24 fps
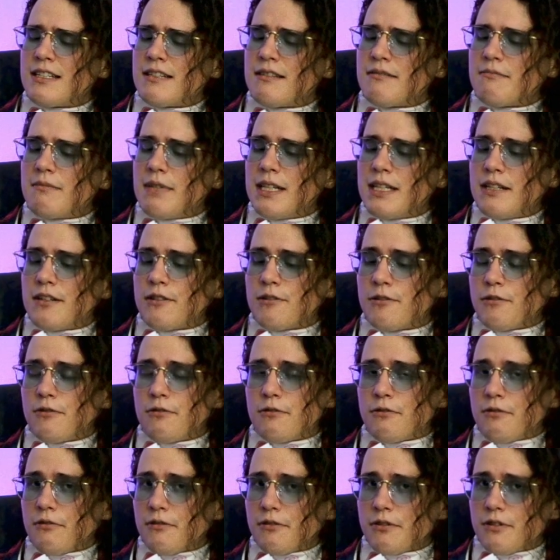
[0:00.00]

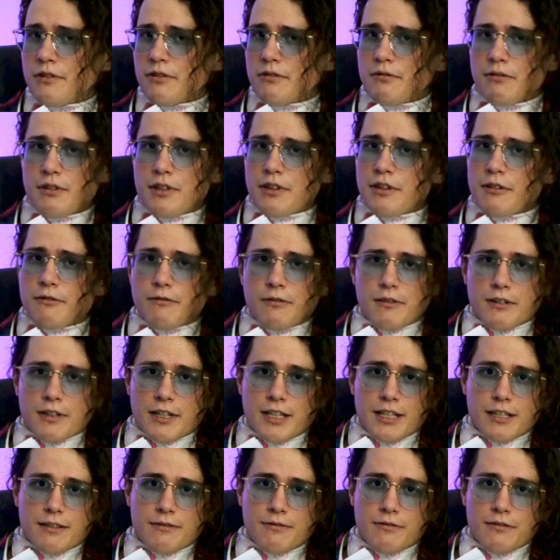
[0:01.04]
mingled with the
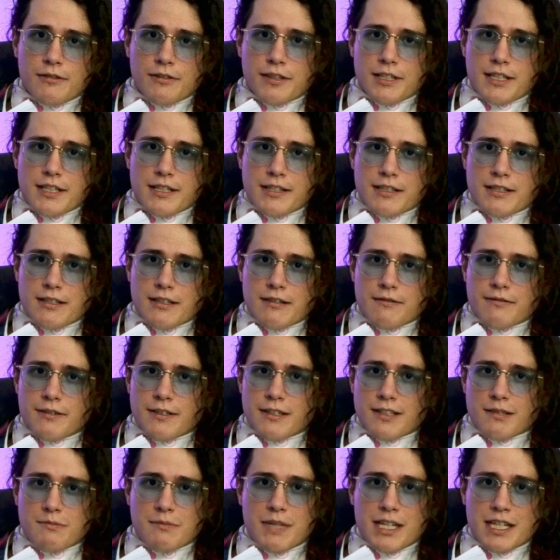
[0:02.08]
forgetfulness of
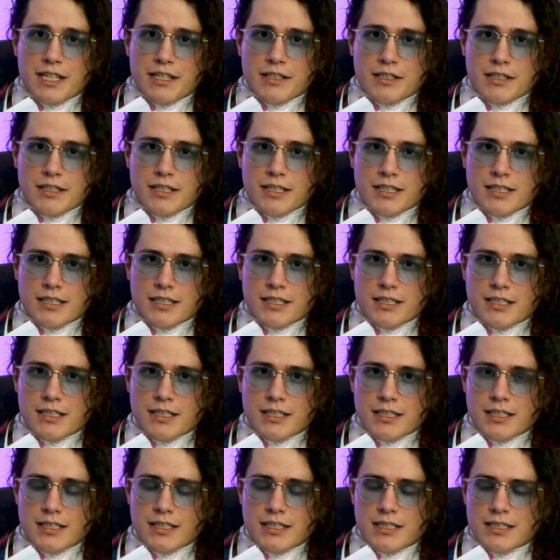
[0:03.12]
his maker.
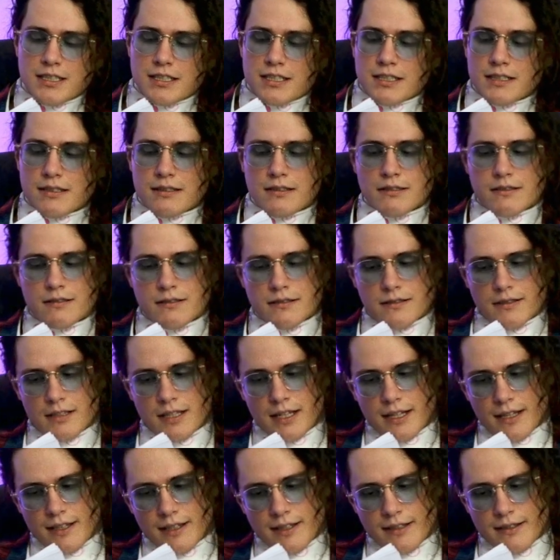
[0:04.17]

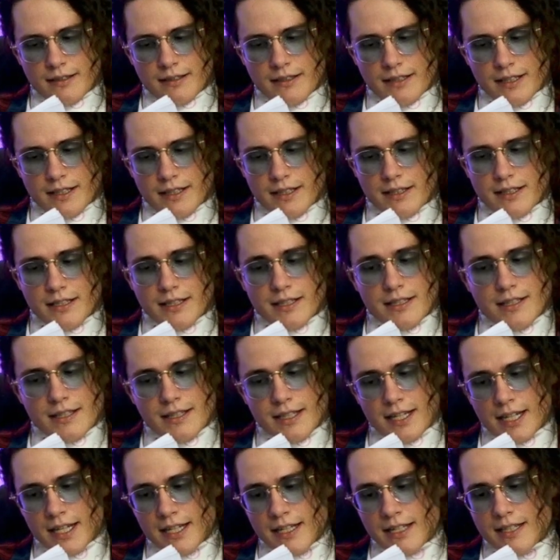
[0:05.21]
And in this
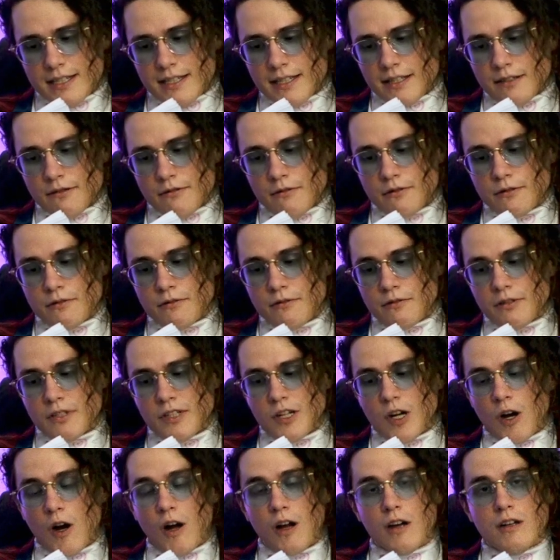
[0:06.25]
case, he rued
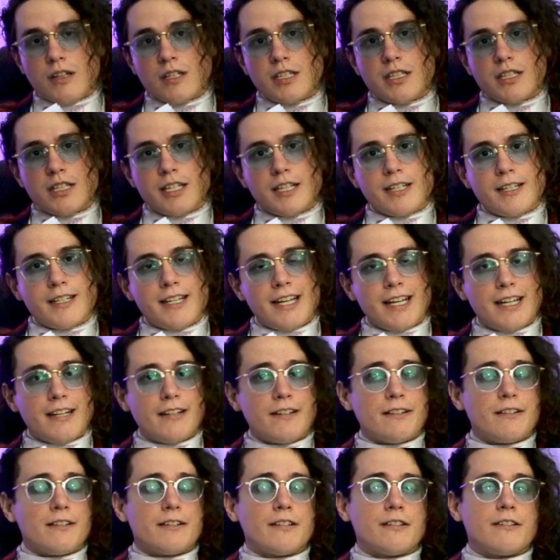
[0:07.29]
not and
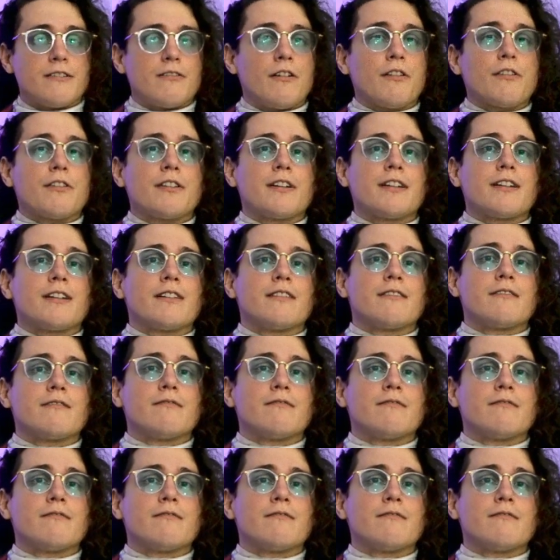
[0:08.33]
erred nothing.